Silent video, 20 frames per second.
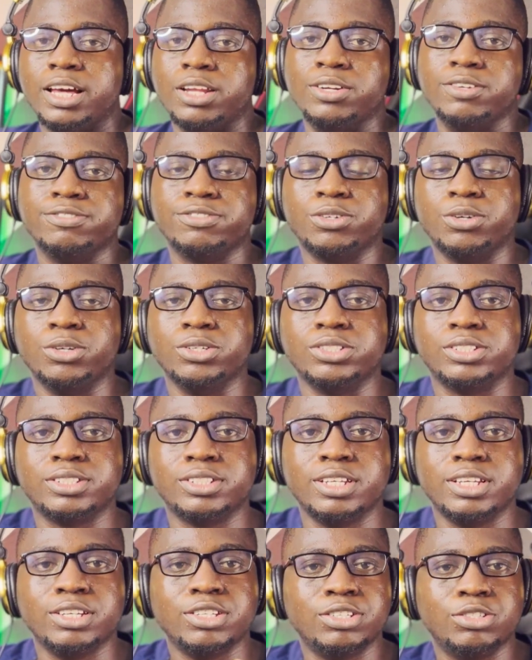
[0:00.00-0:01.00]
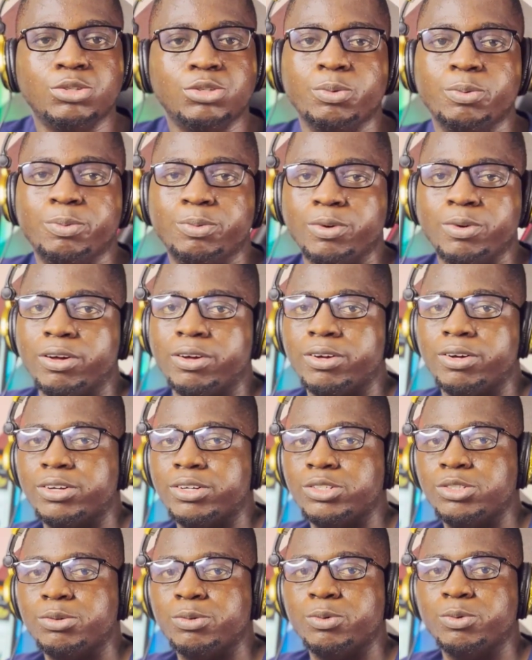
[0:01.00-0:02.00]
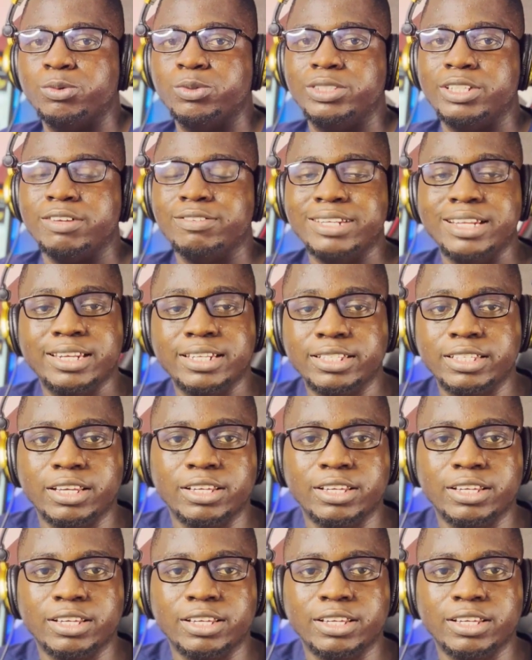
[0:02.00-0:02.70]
and of course you definitely